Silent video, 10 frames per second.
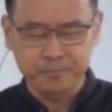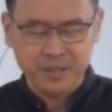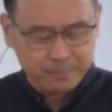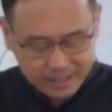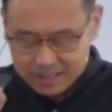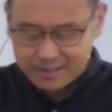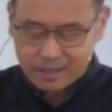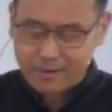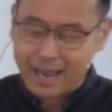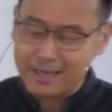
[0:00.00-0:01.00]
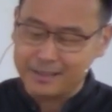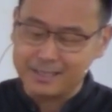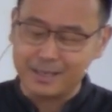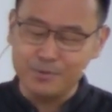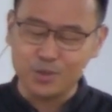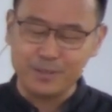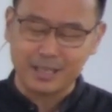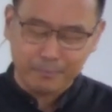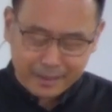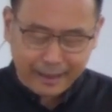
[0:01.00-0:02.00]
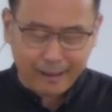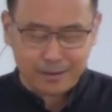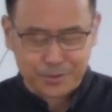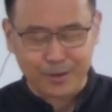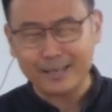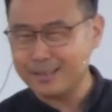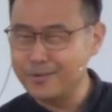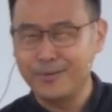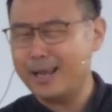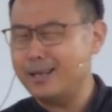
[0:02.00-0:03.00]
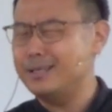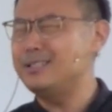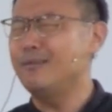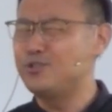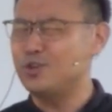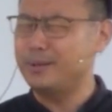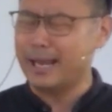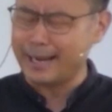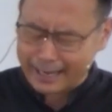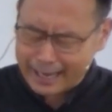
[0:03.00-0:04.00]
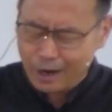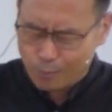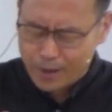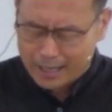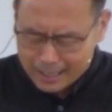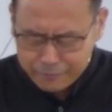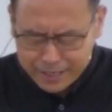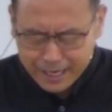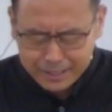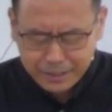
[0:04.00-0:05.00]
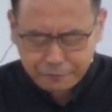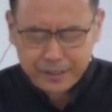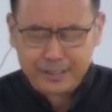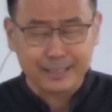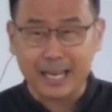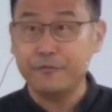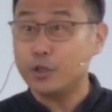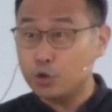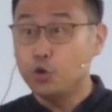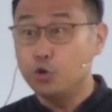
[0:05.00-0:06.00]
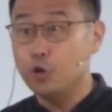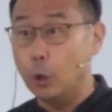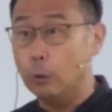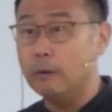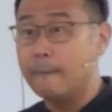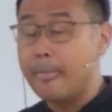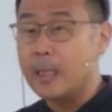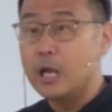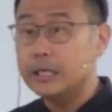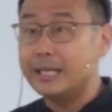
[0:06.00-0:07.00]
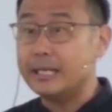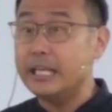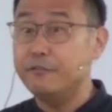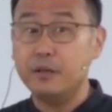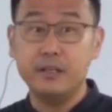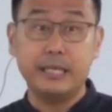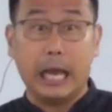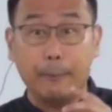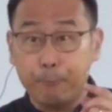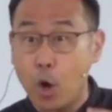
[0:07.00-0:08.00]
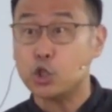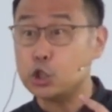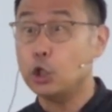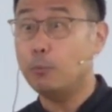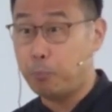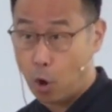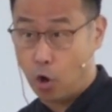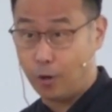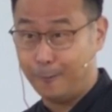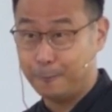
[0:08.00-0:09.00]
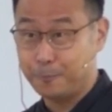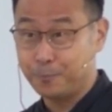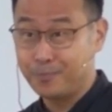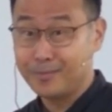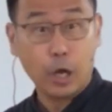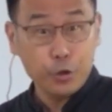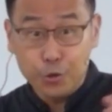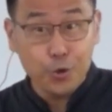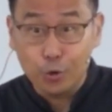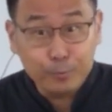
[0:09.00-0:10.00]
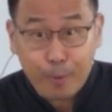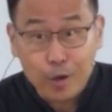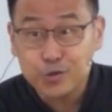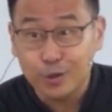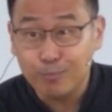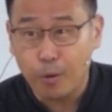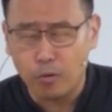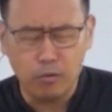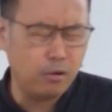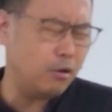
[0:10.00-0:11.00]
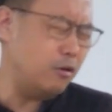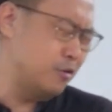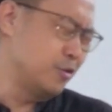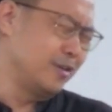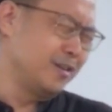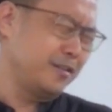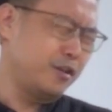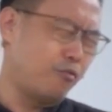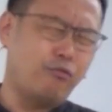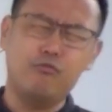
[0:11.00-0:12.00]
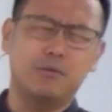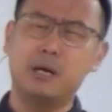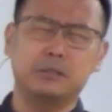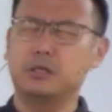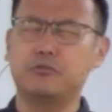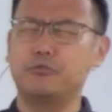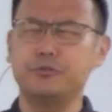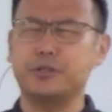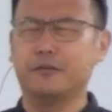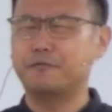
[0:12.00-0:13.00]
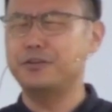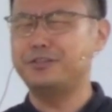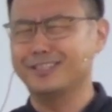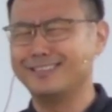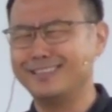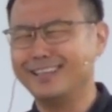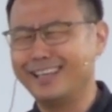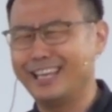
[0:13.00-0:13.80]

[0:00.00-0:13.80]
Because the reality seems to be something else, right? The reality seems to be like we are living a defeated life. Do you know that even the Apostle Paul, now you know Apostle Paul, oh, the guru among the gurus of Christian, you